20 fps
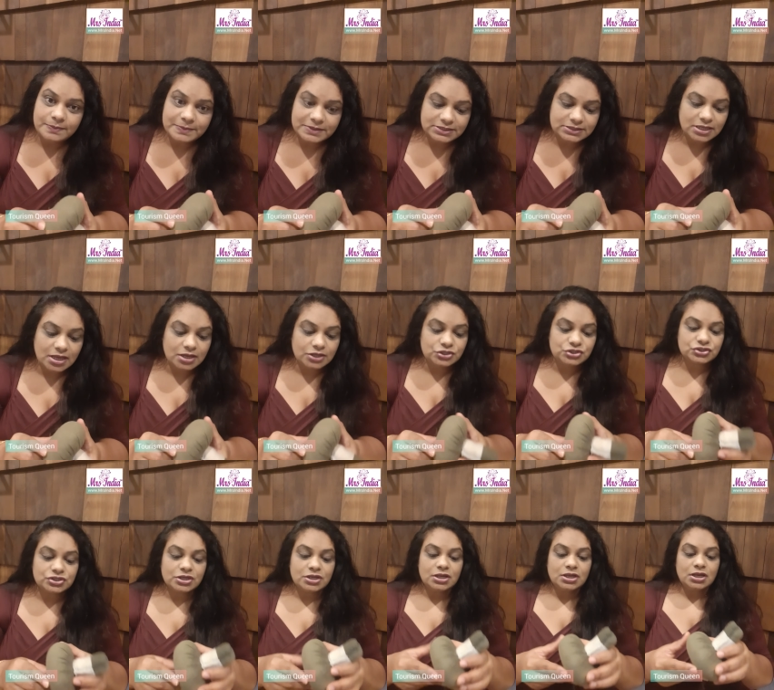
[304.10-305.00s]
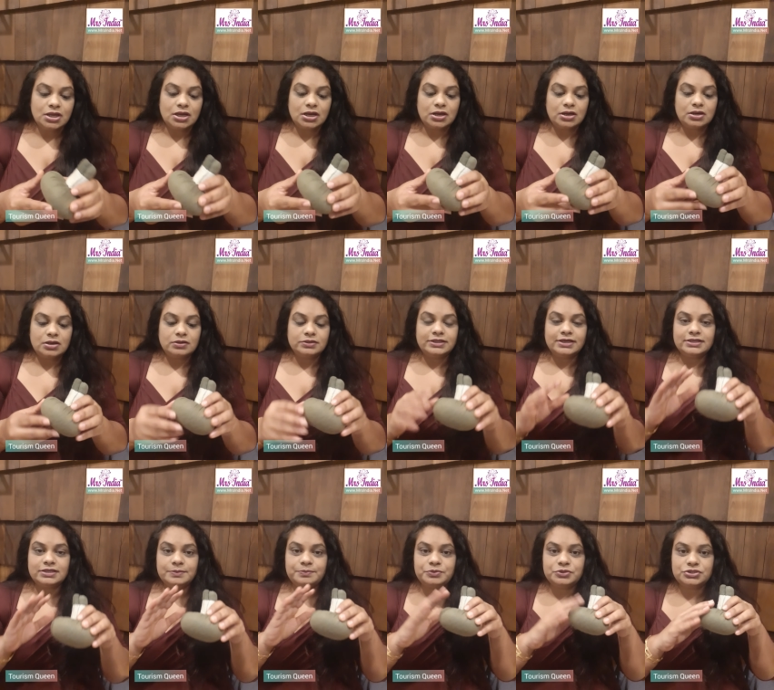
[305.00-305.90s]
massage, that
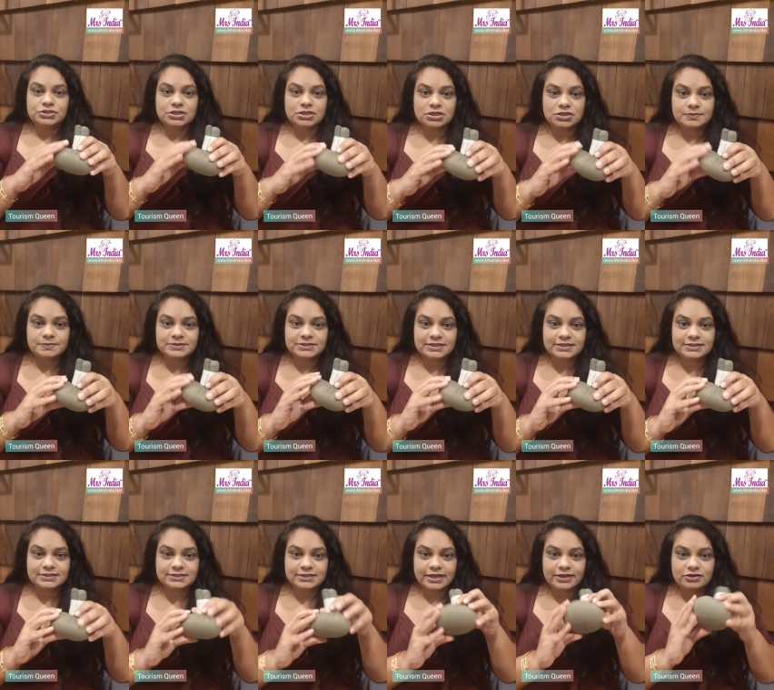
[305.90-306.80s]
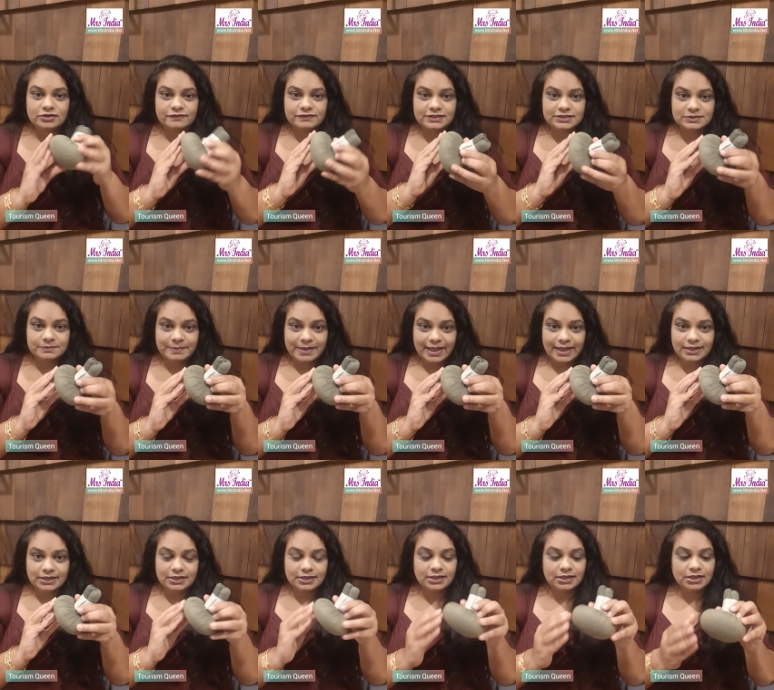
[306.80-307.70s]
they put herbs inside of this bag.
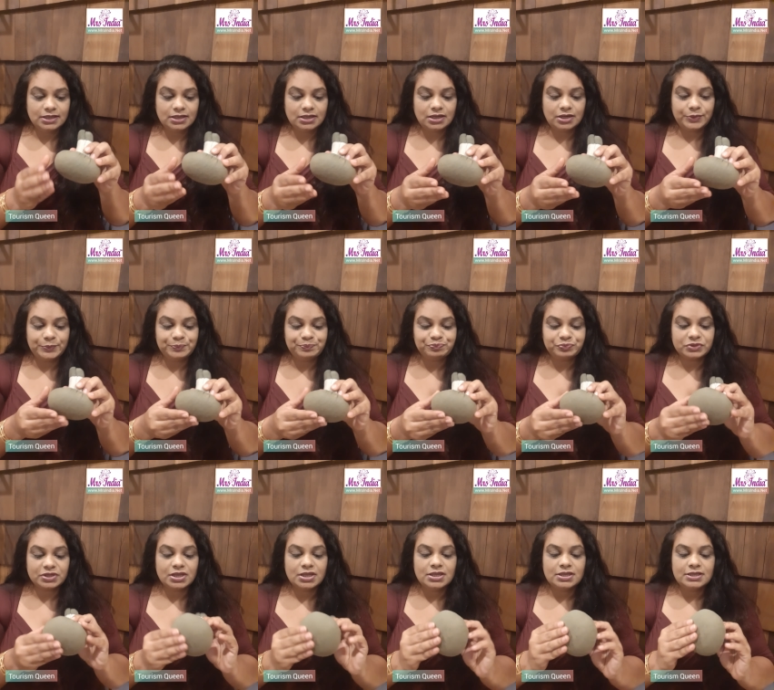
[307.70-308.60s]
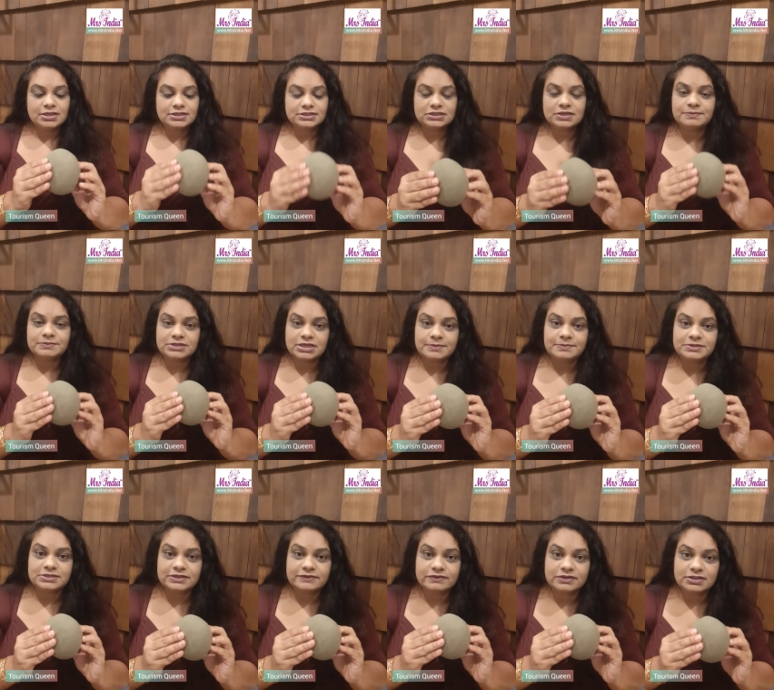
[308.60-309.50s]

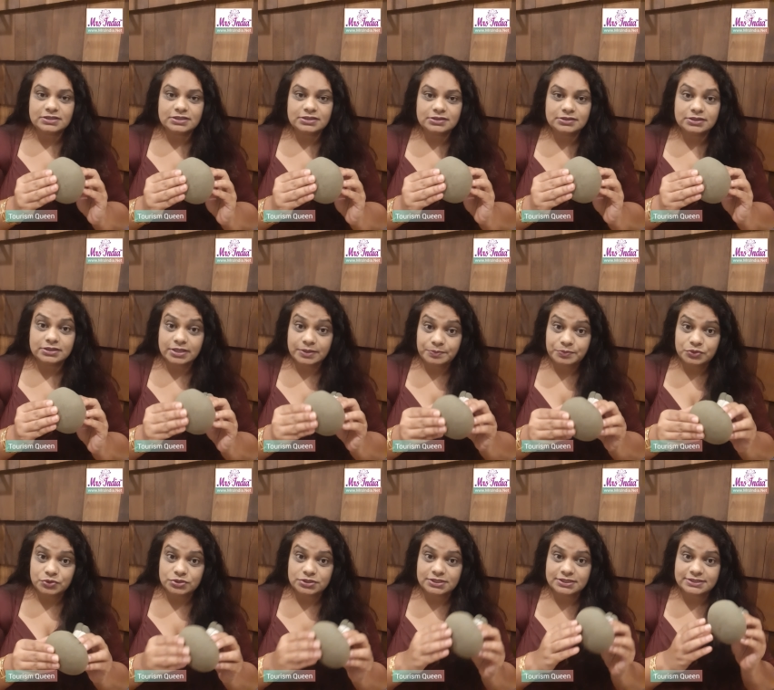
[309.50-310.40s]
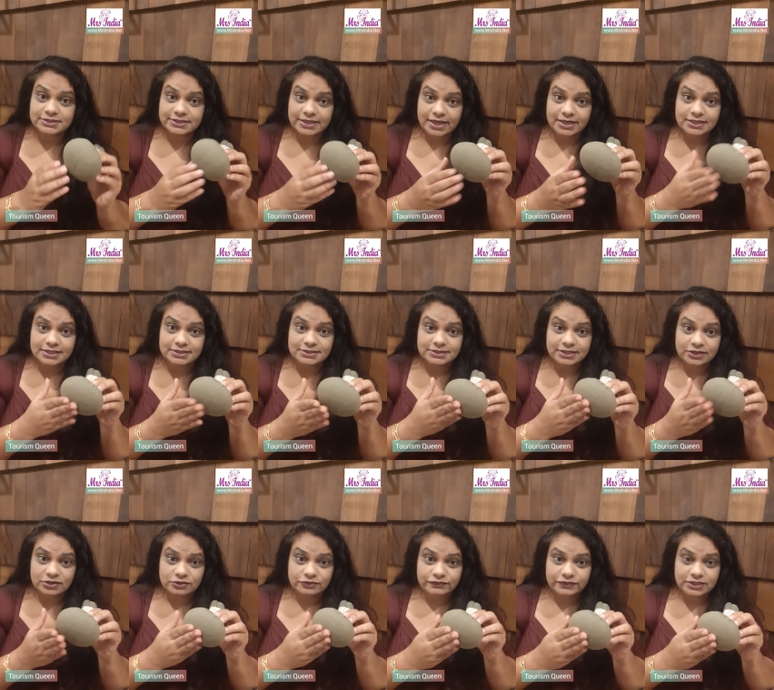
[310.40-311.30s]
Sometimes even they put the sand
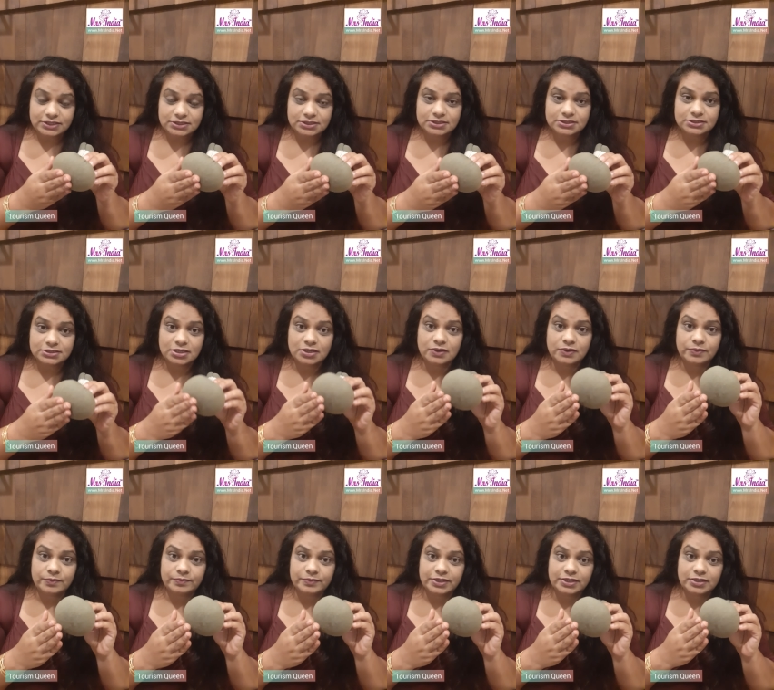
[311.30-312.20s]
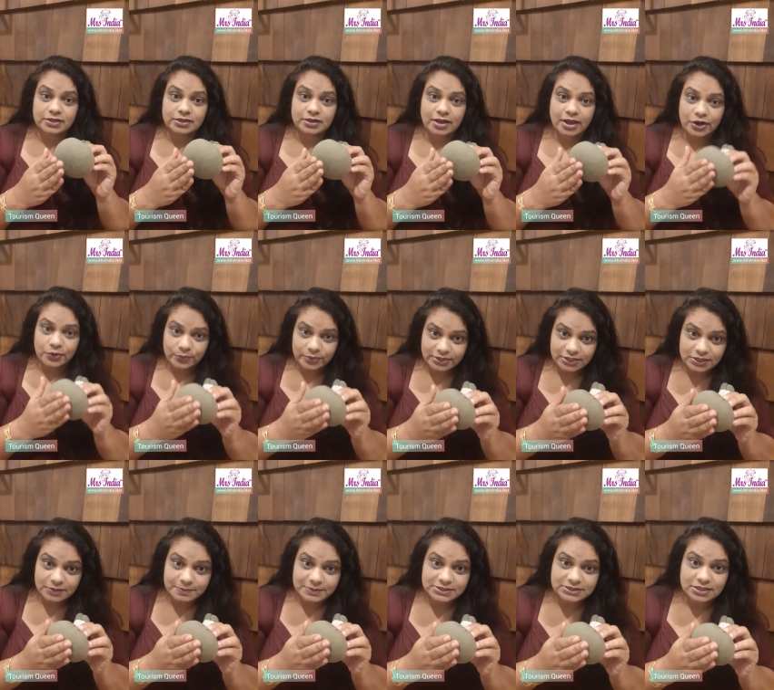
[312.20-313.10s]
inside of it. In
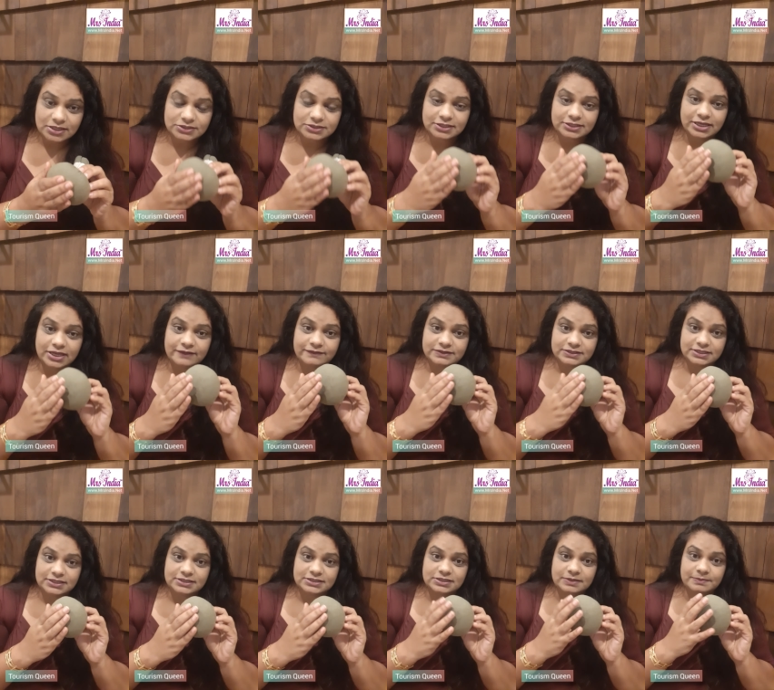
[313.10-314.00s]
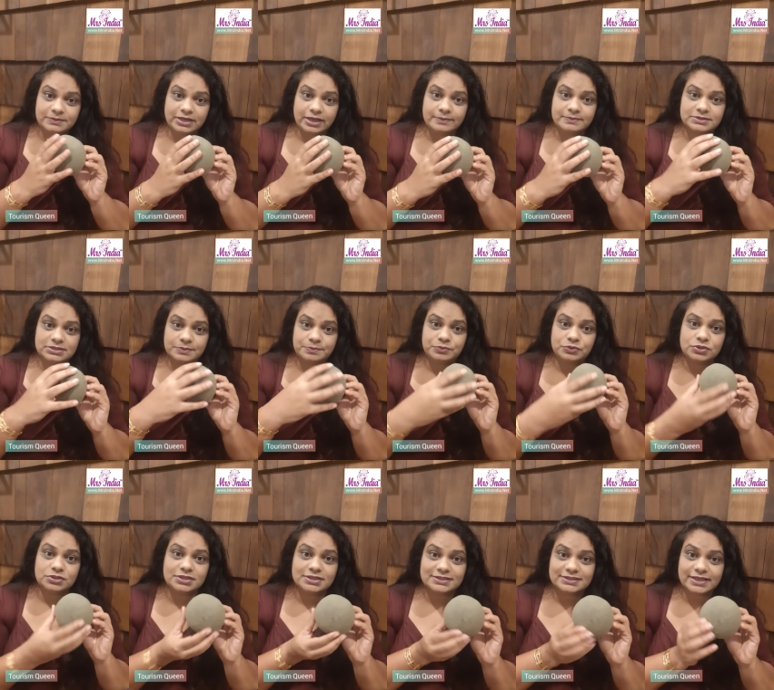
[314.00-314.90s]
Ayurvedic massage that I have seen, sometimes they
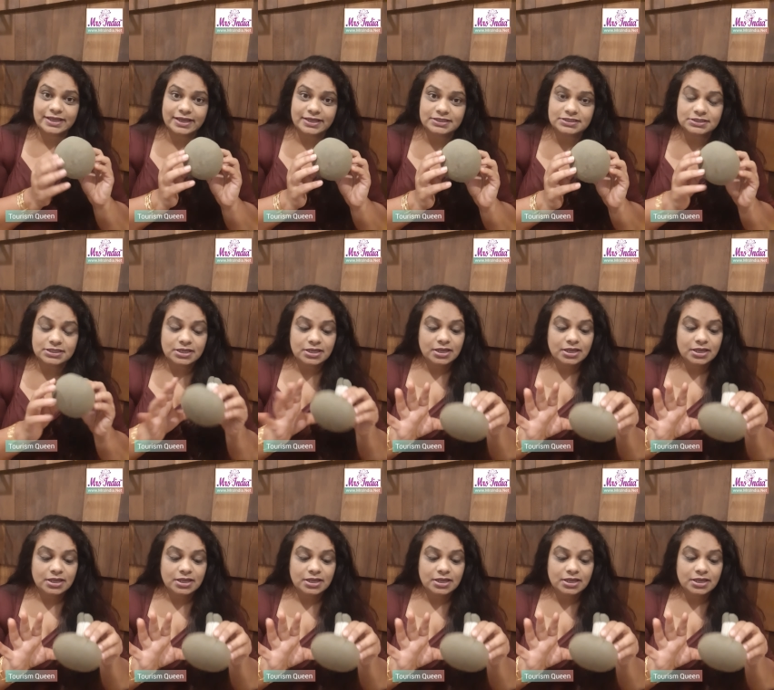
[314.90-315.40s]
put the sand